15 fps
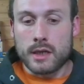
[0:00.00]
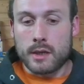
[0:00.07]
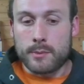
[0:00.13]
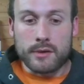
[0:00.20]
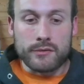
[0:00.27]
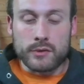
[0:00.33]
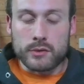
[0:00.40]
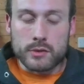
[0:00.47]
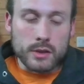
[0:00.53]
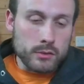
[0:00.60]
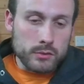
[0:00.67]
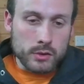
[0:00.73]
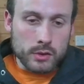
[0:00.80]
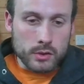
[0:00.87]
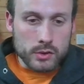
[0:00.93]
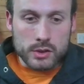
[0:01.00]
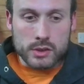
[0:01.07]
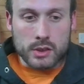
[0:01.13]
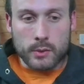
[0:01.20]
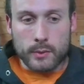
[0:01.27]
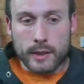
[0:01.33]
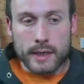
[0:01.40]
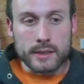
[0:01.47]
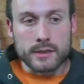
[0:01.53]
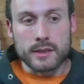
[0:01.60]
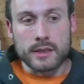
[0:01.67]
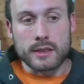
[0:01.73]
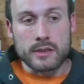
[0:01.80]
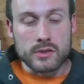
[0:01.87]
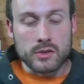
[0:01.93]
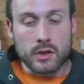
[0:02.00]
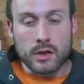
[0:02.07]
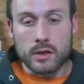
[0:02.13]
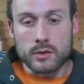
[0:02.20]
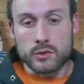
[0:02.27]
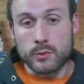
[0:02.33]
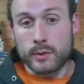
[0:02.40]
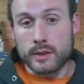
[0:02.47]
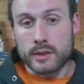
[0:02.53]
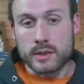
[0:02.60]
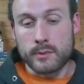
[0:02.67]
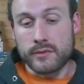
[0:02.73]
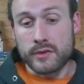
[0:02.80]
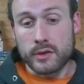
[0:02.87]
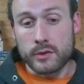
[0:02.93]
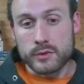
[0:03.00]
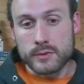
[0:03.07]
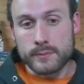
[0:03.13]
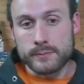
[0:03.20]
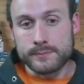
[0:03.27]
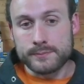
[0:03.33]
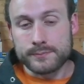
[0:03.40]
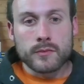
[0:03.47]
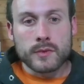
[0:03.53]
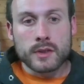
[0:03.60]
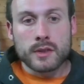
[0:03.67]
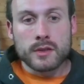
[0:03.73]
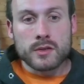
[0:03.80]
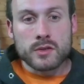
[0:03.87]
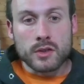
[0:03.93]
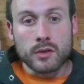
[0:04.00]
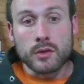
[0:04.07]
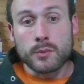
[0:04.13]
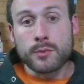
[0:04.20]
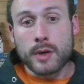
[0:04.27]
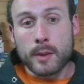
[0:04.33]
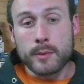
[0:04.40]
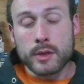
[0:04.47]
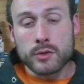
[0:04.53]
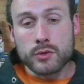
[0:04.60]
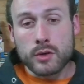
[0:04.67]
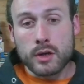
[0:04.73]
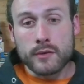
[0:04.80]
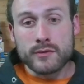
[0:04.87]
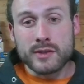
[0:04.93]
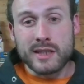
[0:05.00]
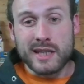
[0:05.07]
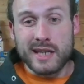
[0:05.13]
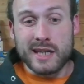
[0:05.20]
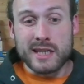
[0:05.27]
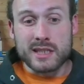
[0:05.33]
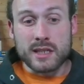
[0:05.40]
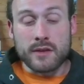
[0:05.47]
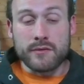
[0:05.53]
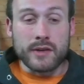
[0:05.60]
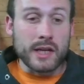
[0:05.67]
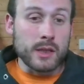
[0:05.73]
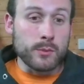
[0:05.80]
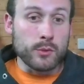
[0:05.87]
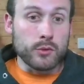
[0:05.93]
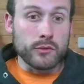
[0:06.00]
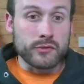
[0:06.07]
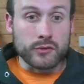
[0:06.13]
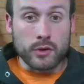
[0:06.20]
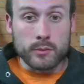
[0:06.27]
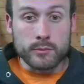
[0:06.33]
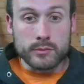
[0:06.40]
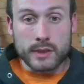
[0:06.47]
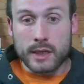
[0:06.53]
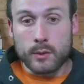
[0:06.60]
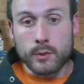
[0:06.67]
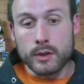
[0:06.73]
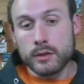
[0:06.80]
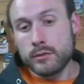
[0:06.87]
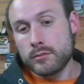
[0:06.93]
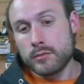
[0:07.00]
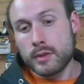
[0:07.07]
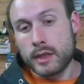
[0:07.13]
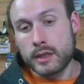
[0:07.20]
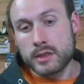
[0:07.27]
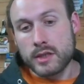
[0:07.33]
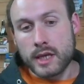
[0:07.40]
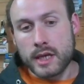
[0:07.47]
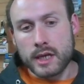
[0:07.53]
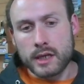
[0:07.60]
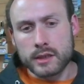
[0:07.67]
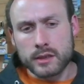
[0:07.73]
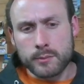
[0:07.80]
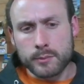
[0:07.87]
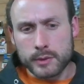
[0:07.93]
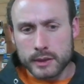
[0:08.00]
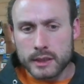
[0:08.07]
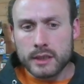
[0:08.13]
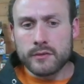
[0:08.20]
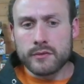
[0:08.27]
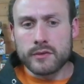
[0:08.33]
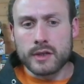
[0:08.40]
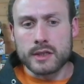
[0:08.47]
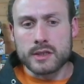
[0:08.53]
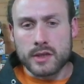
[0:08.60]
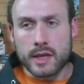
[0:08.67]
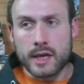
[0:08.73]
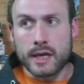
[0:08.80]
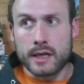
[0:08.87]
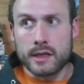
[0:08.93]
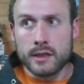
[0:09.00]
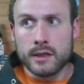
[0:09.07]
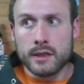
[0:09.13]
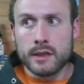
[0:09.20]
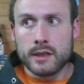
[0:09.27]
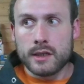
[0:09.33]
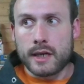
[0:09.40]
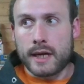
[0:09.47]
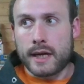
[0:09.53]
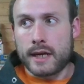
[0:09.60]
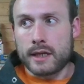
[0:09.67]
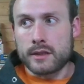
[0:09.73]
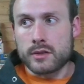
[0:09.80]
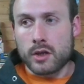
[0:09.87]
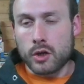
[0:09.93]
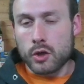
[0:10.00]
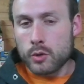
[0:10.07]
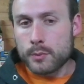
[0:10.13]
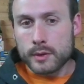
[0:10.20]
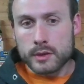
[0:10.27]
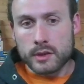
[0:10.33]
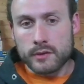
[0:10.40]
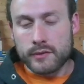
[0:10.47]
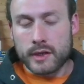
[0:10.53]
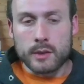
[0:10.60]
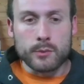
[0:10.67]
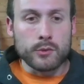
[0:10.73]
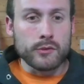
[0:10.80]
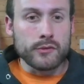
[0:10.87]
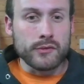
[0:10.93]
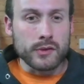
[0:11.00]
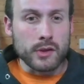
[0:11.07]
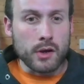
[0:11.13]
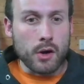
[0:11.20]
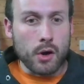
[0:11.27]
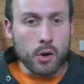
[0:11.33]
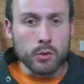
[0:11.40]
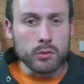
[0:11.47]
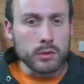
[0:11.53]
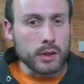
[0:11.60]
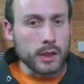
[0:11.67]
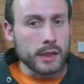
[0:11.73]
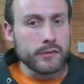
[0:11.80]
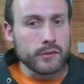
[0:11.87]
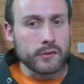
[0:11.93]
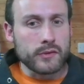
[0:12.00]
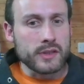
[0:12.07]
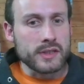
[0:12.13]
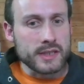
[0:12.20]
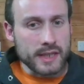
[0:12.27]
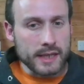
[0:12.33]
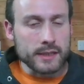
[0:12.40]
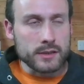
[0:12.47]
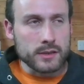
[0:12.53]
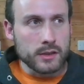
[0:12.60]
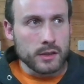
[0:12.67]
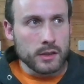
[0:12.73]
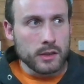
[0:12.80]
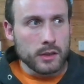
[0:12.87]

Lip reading: But if you don't, you can just go ahead and start doing some of those. So the Premier Draft is available from day one. It's there, and I believe it's there and open, available for the whole life of the set.